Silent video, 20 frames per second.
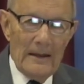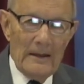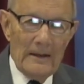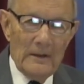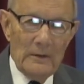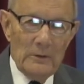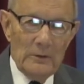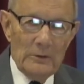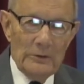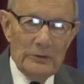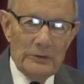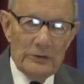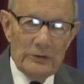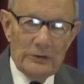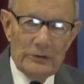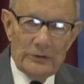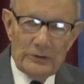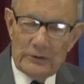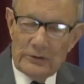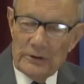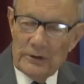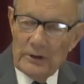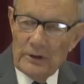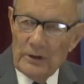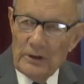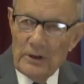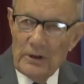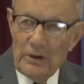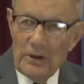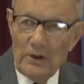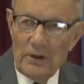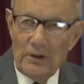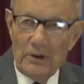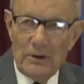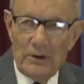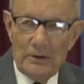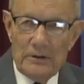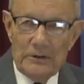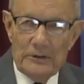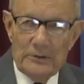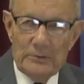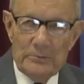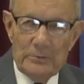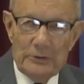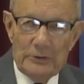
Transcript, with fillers: He loses all his